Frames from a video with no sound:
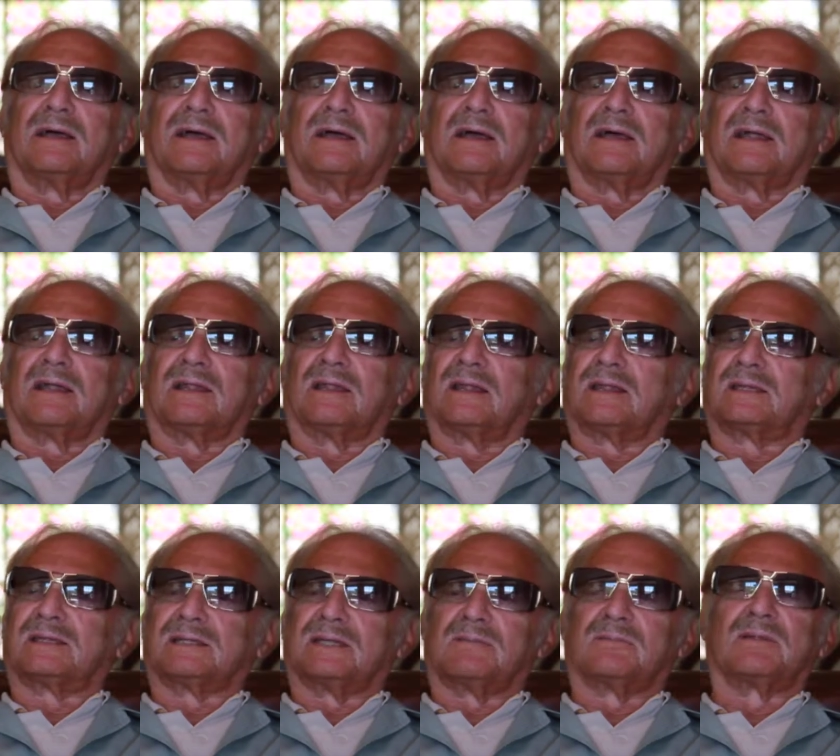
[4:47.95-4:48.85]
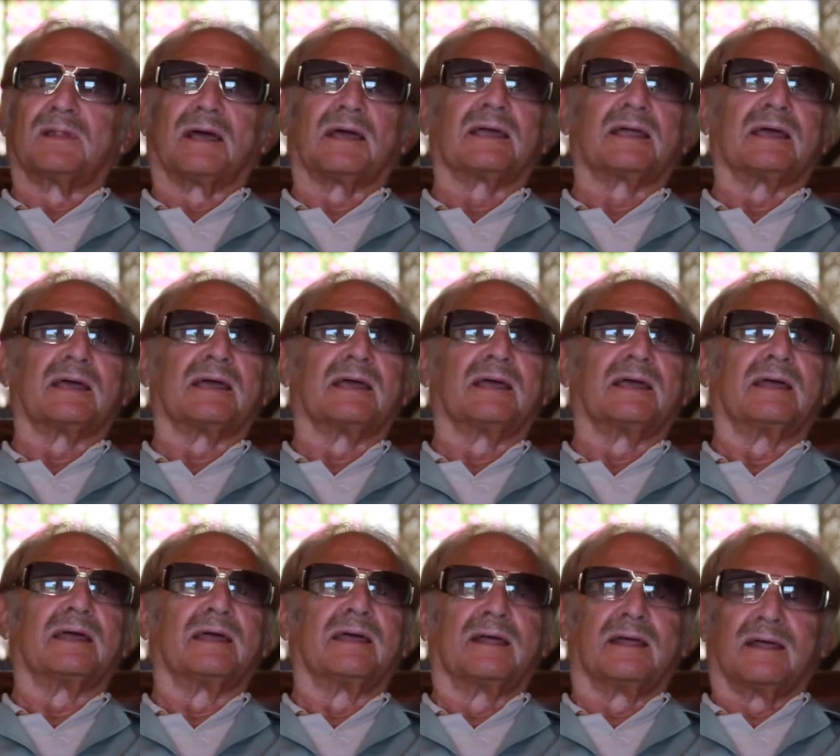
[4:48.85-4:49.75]
And it seems like a,
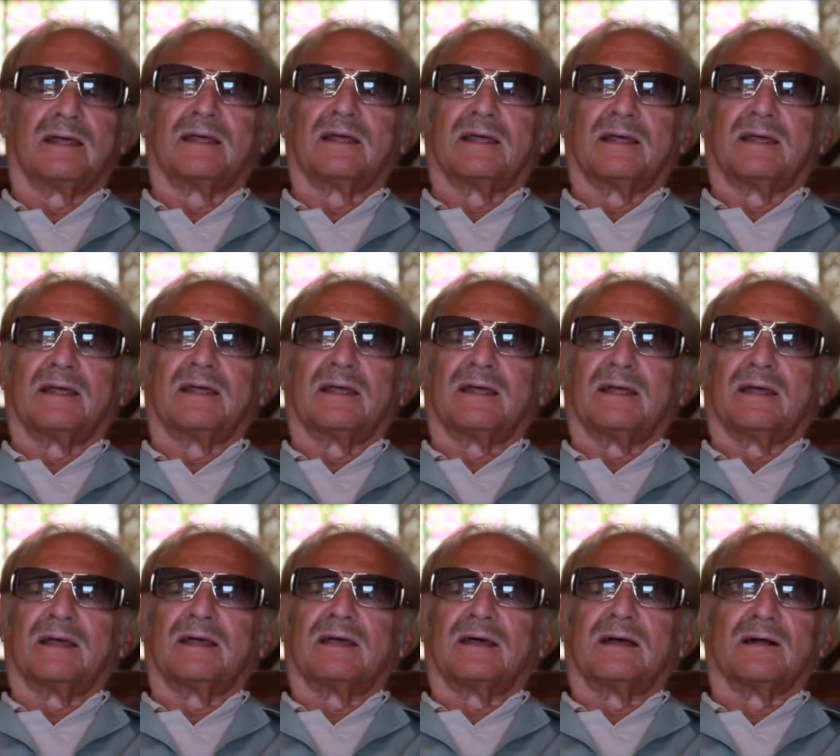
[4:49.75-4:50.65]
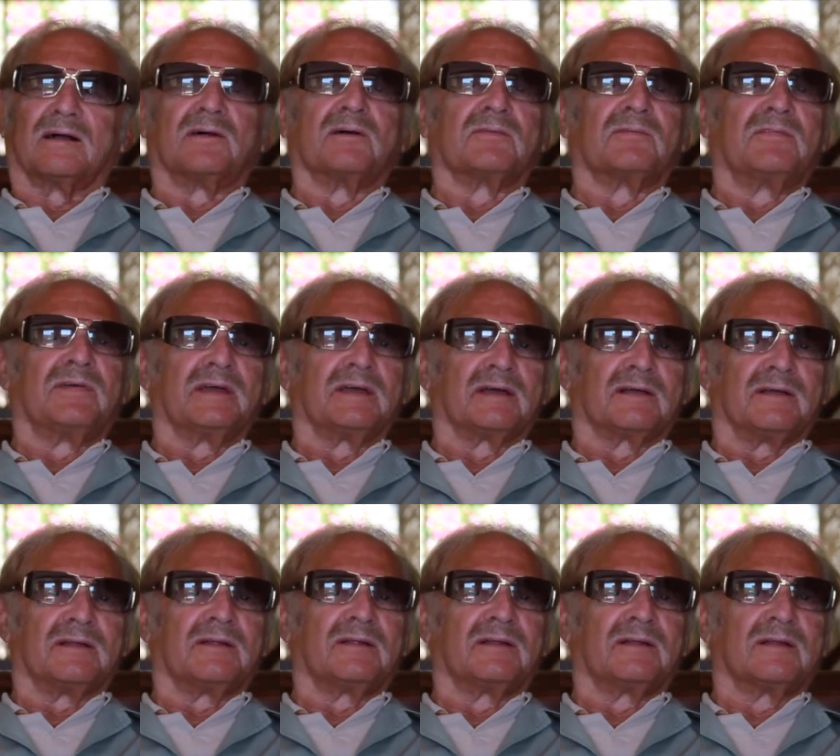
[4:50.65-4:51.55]
a good
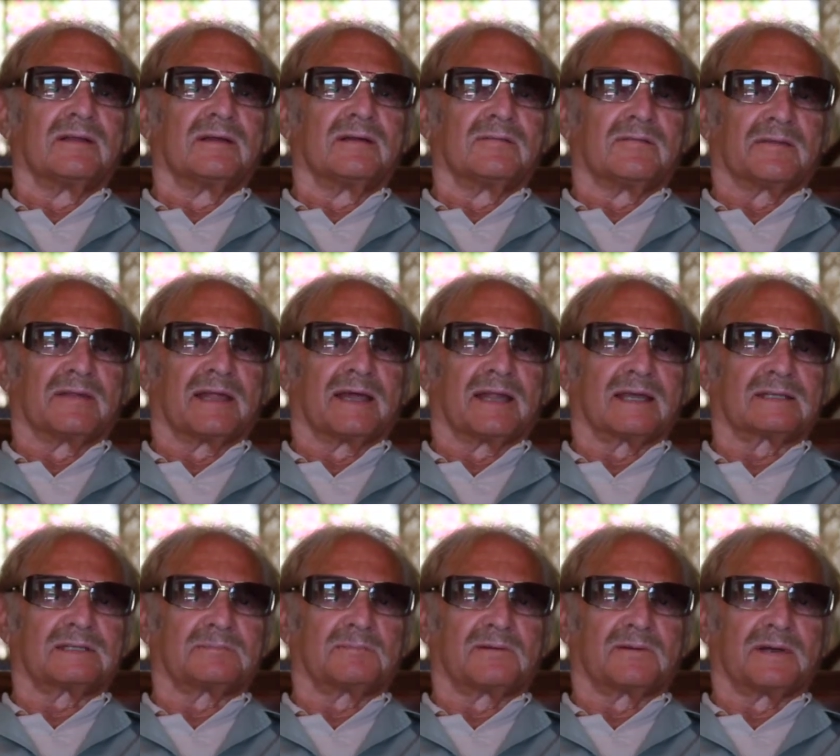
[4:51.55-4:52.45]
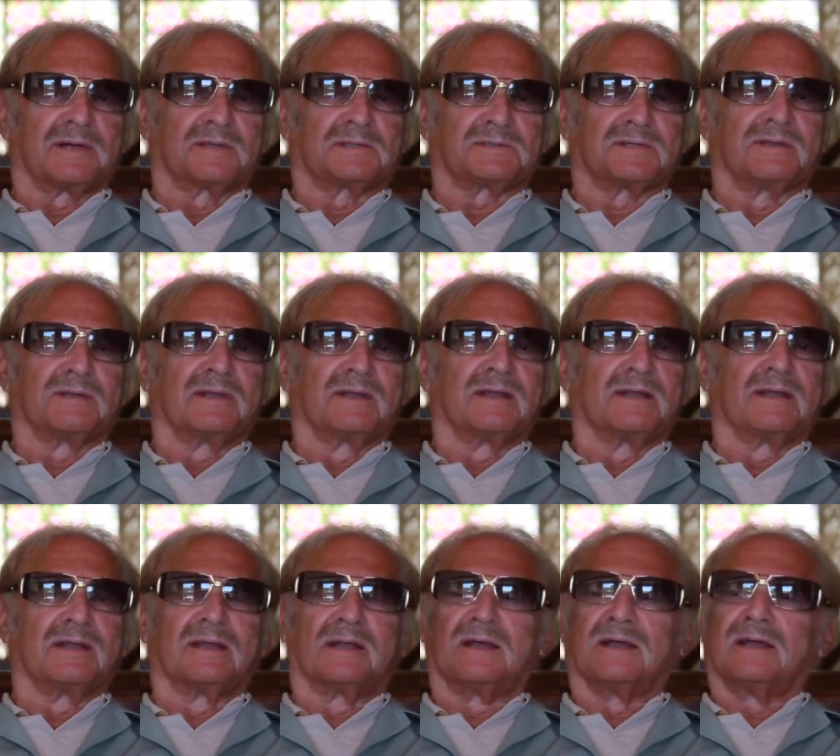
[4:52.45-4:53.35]
vehicle for that exploration.
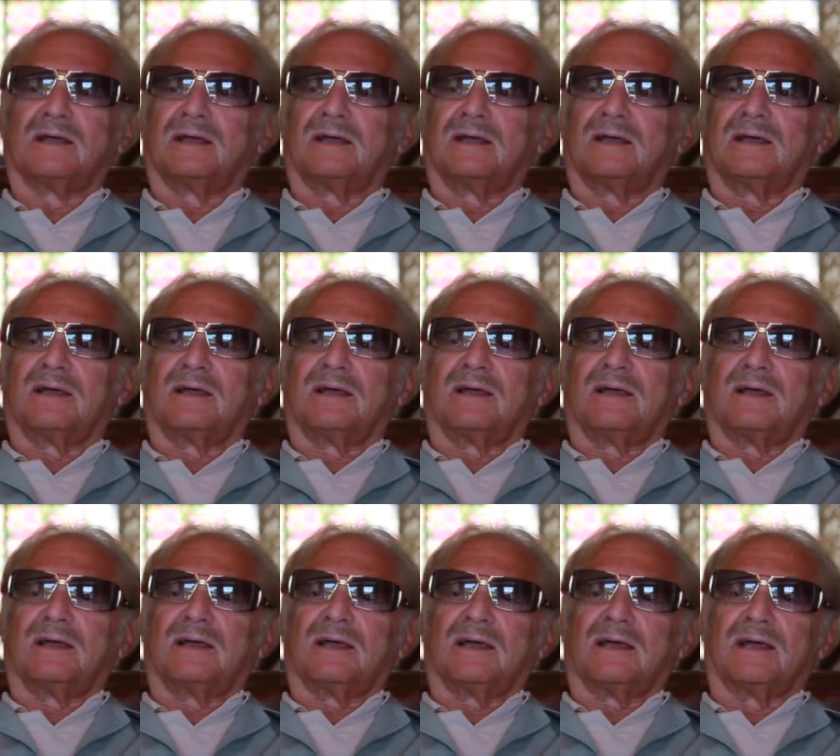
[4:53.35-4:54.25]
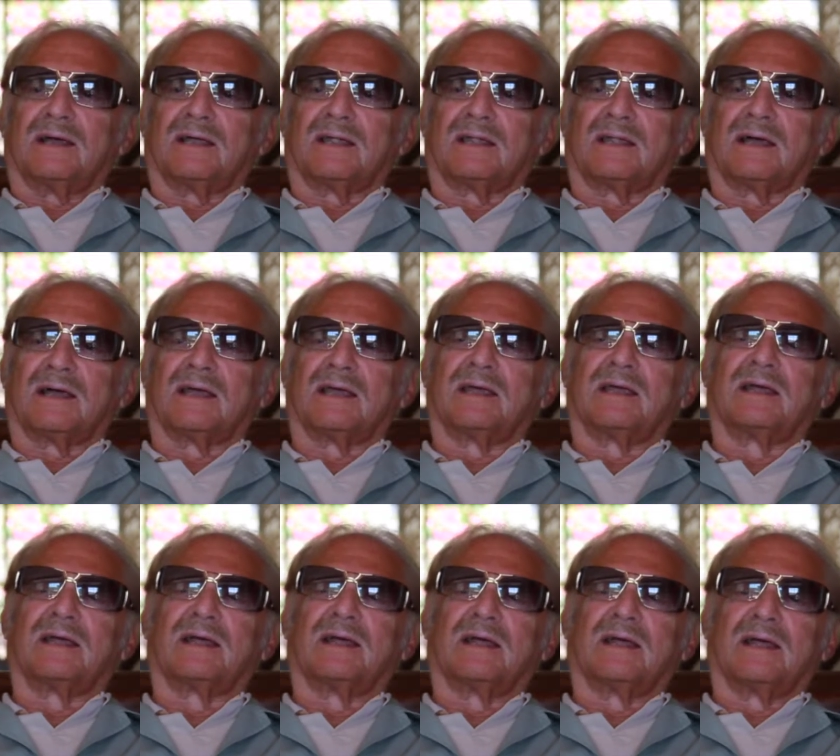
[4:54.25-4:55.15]
And I
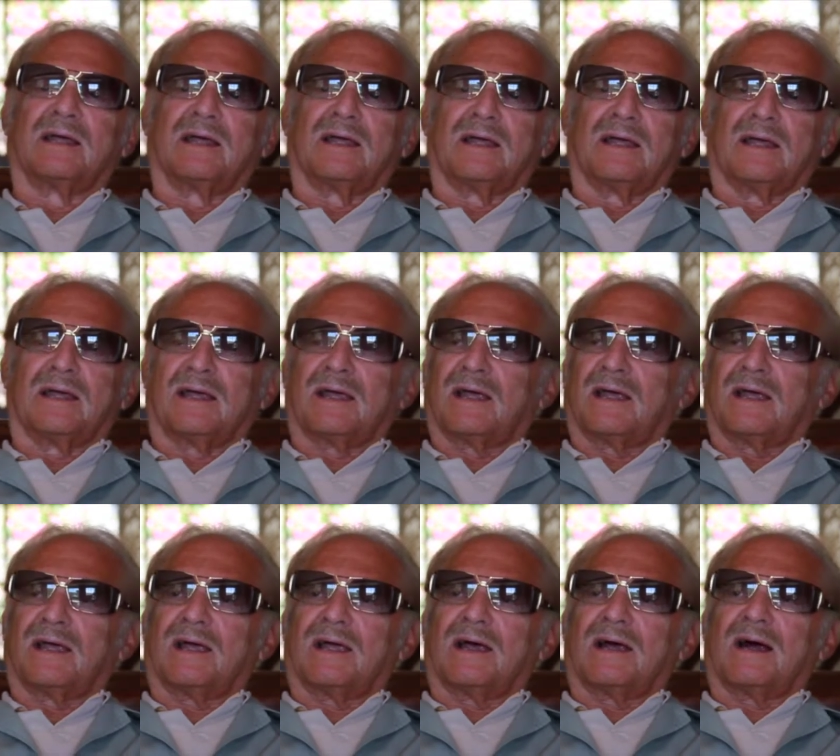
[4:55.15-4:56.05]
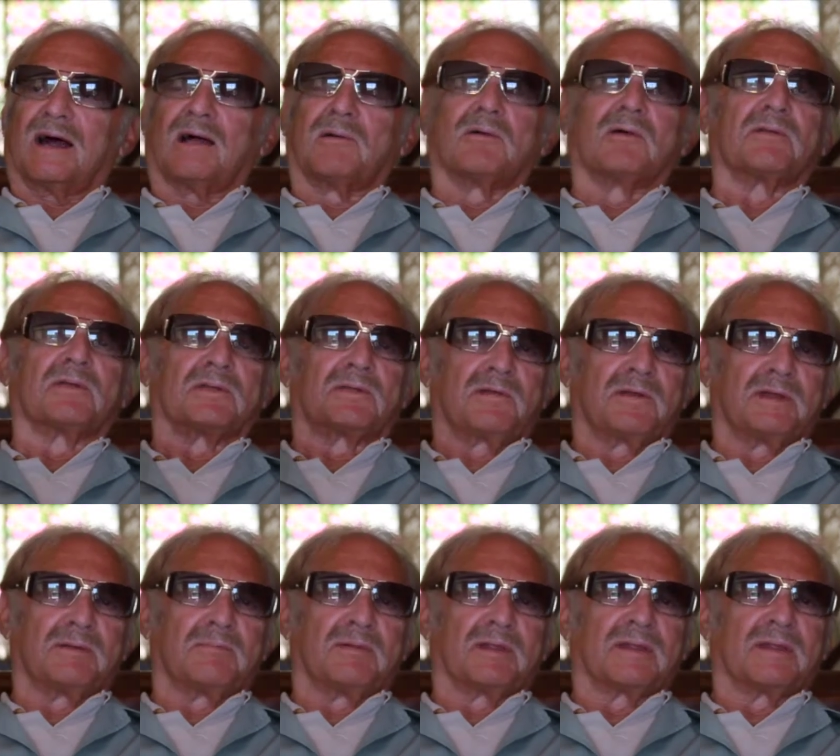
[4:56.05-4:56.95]
I wrote a
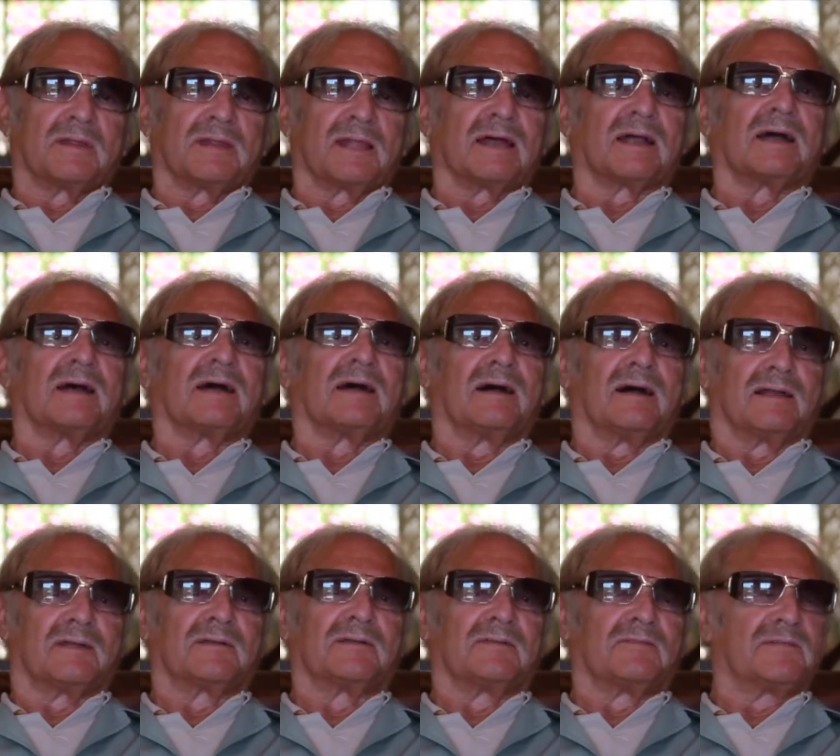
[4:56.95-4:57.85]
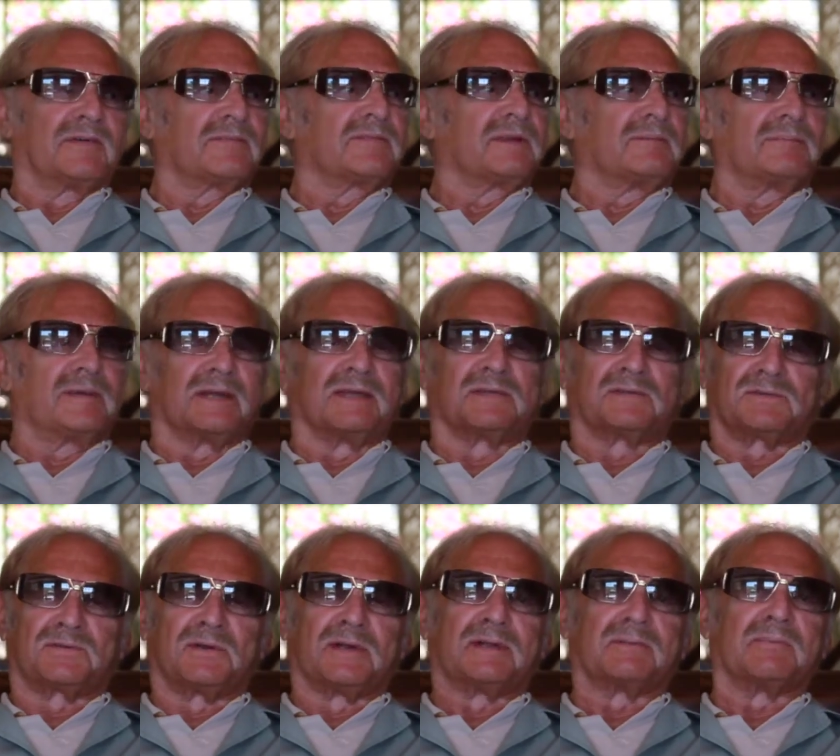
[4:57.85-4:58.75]
treatment, like a 150 page
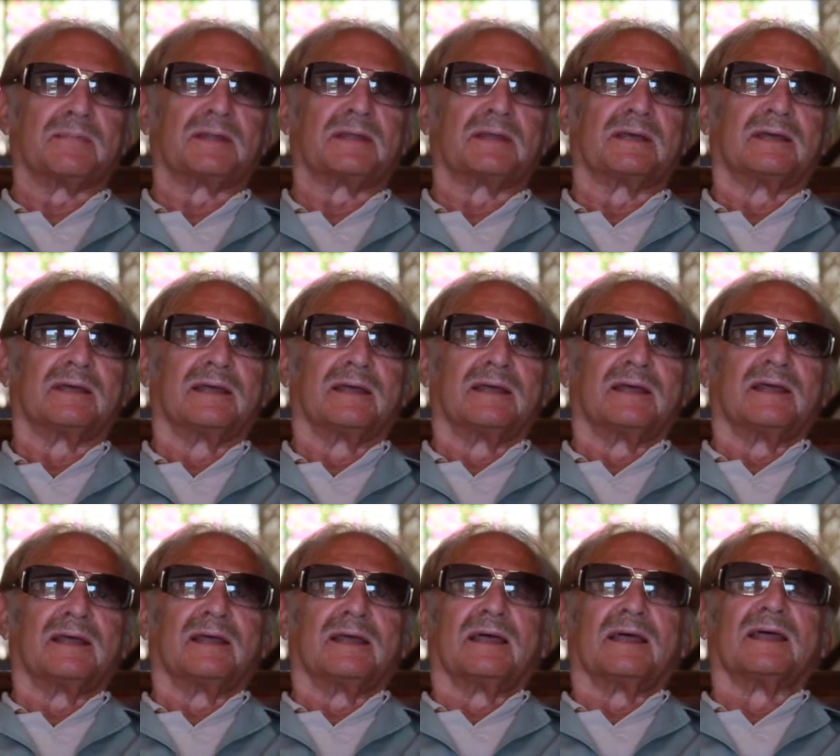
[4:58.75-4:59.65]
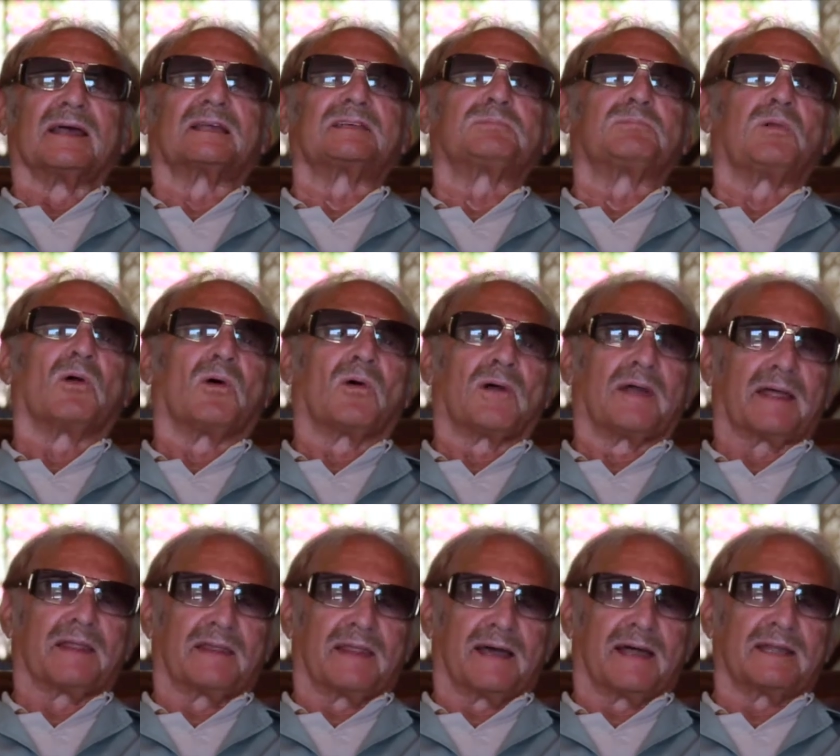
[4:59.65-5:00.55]
treatment,
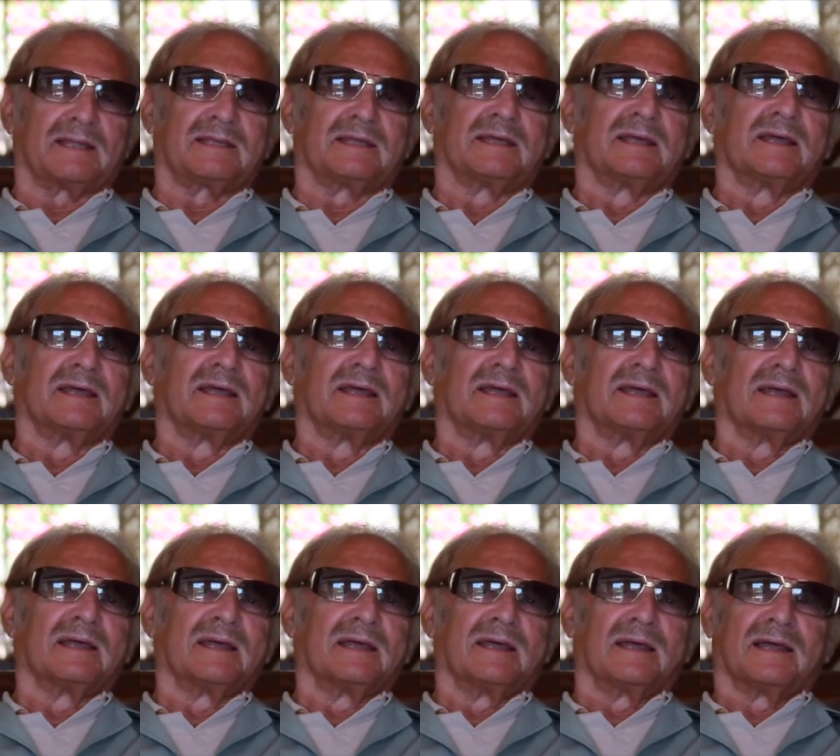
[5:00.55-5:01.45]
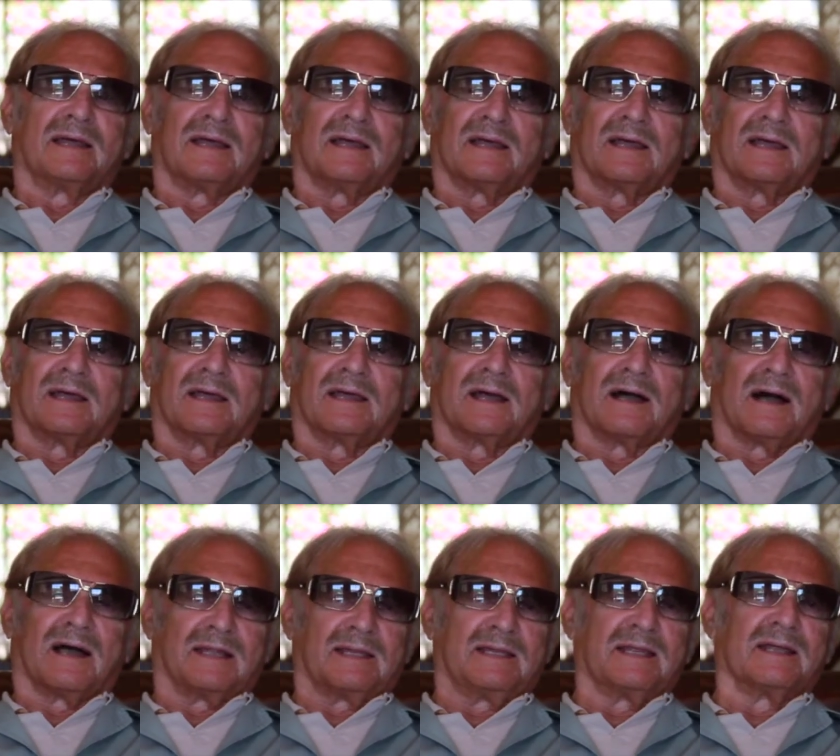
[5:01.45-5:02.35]
exploring that
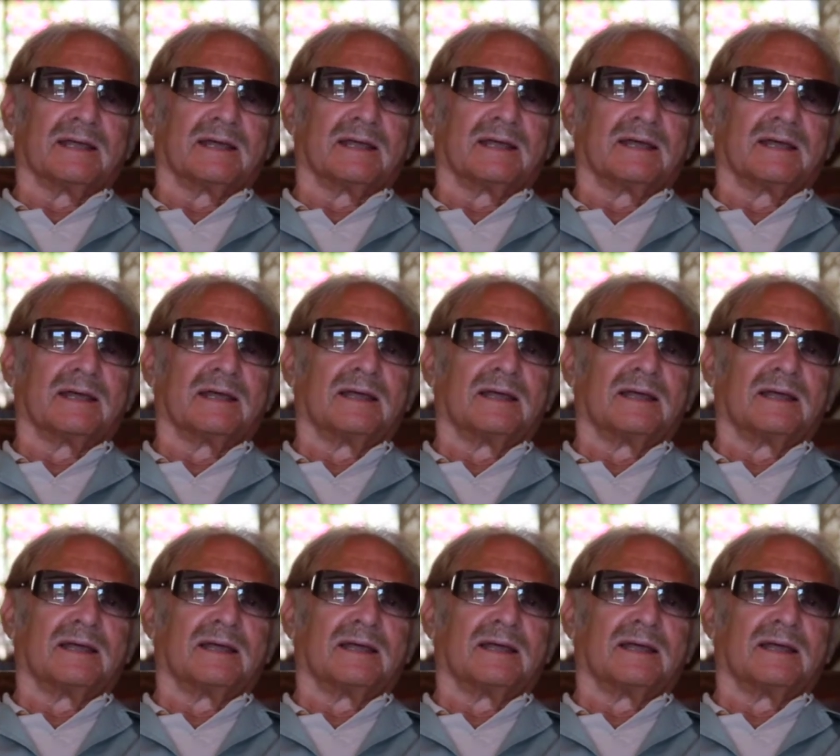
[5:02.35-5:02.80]
idea